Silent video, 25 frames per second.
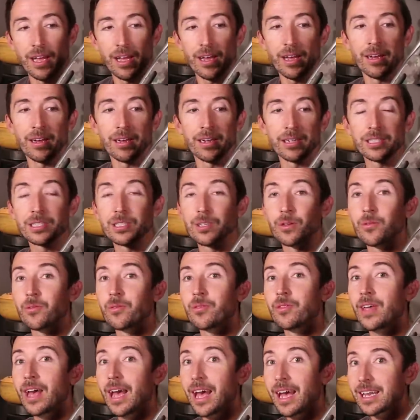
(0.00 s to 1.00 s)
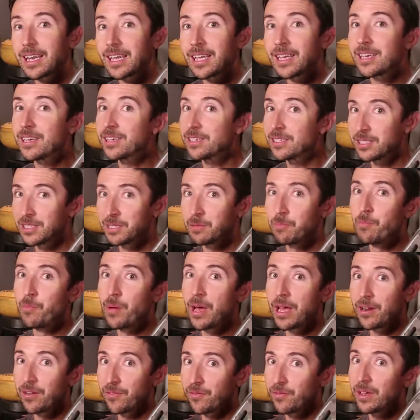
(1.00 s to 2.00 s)
Uh, so that is
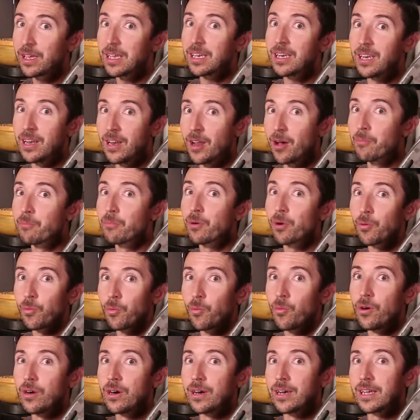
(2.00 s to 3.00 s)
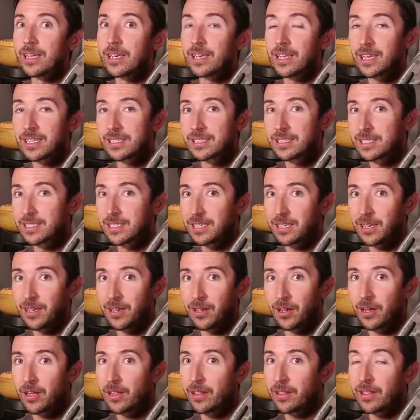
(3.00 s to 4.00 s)
benefit number one. That's
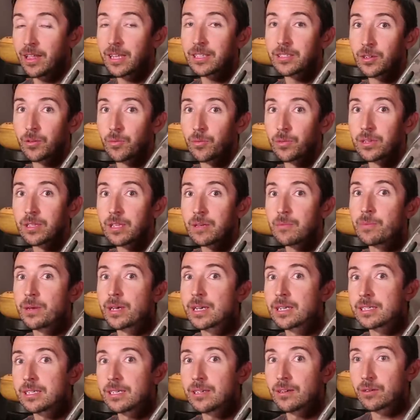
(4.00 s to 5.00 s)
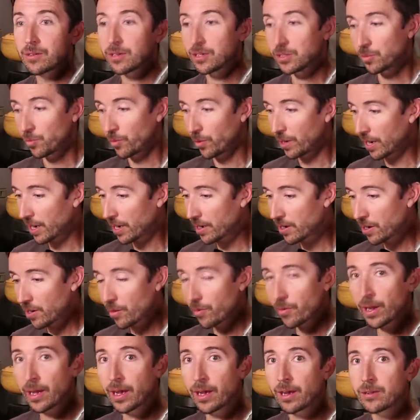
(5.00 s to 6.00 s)
uh, and that's a really big deal, because when I
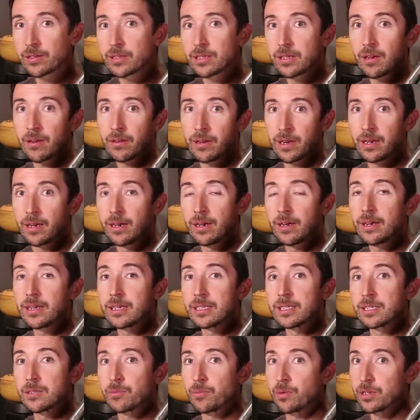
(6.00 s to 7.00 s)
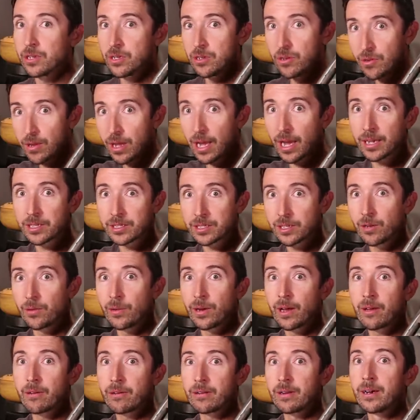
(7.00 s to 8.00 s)
go out on a hunt, when you guys go
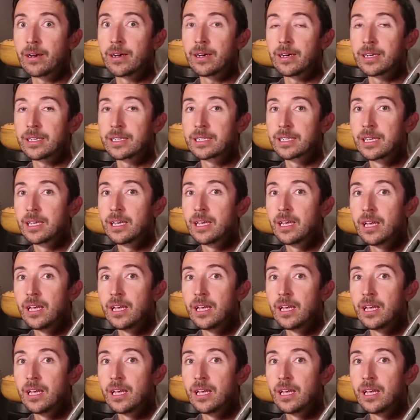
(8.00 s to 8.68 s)
out on a hunt,